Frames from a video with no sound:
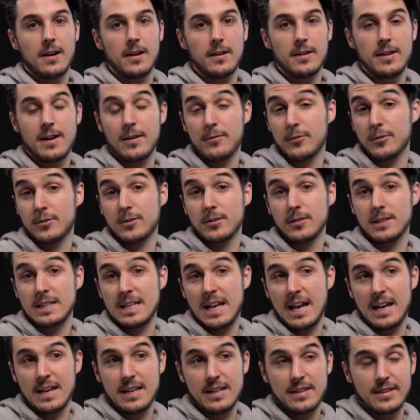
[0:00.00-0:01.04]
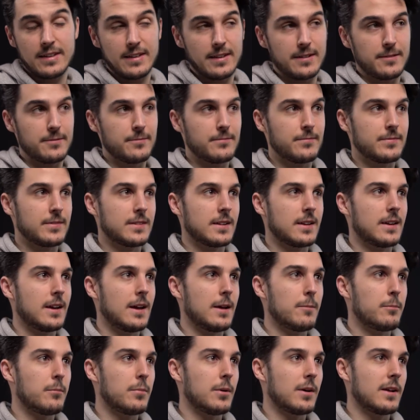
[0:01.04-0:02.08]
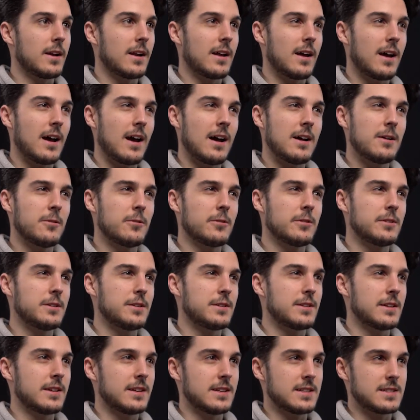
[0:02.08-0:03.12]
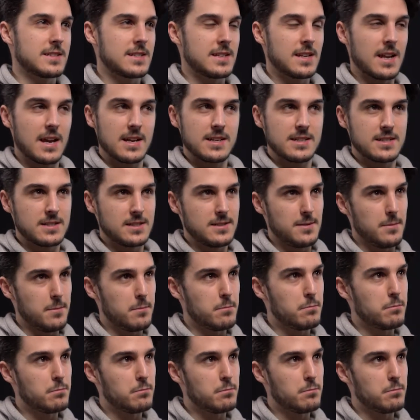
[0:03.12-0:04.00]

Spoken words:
never delete anything, but I really think it's nice to